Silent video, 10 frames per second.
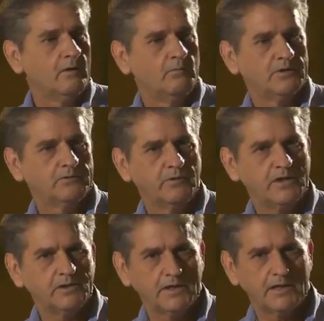was
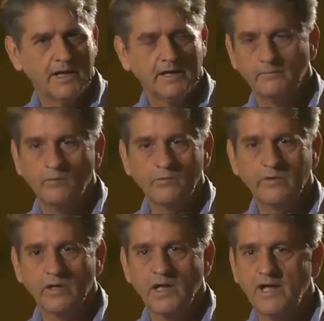originally out of
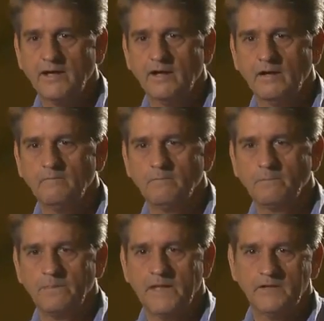North Carolina,
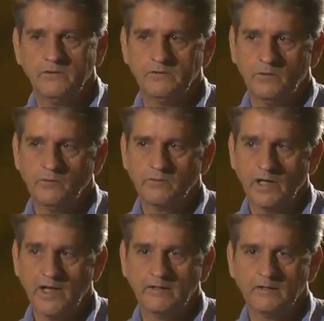down near the North
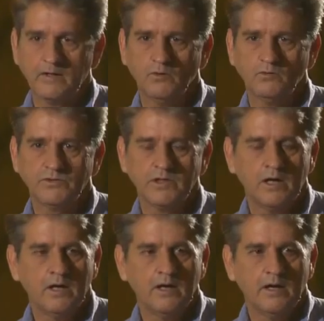Carolina coast.
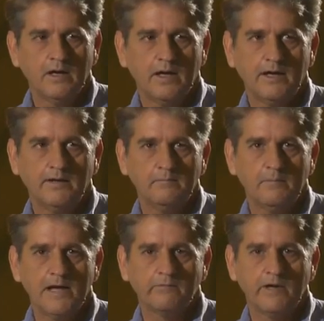And they
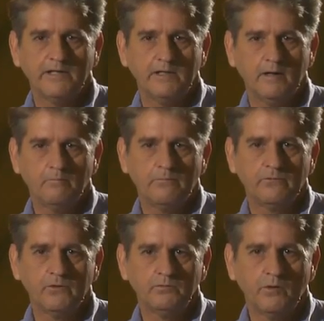migrated up
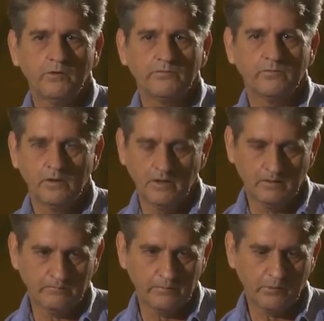through
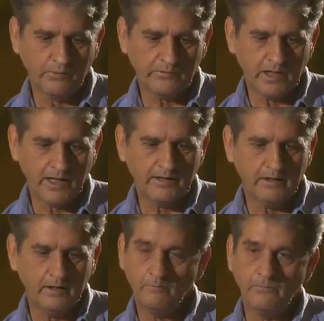from North
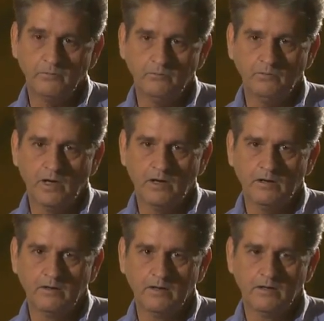Carolina up through
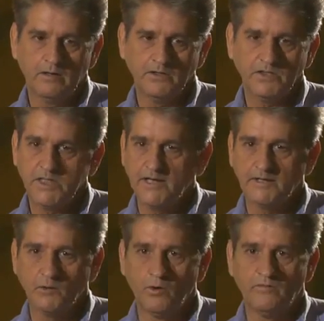the
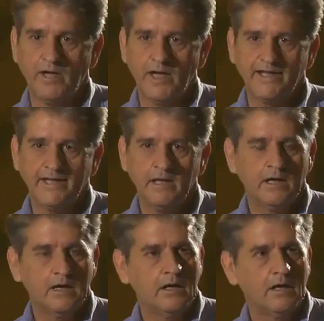Shenandoah Valley,
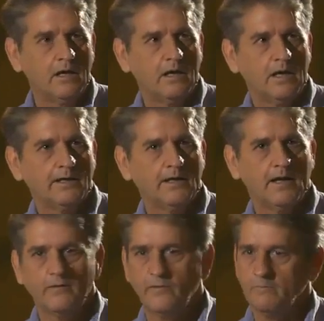and a
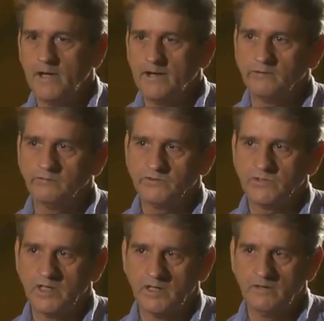lot of the
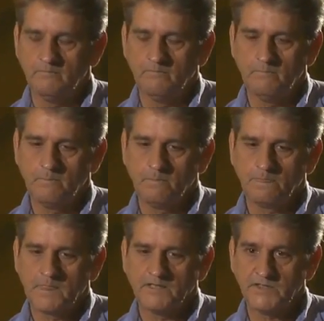Maggards
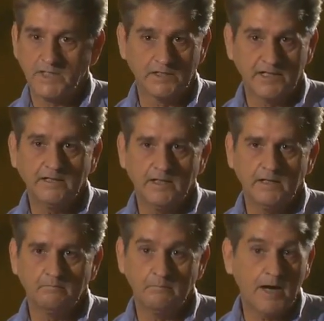settled in
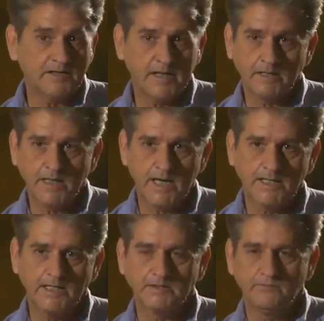Botetourt
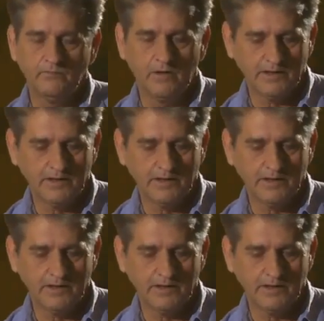County is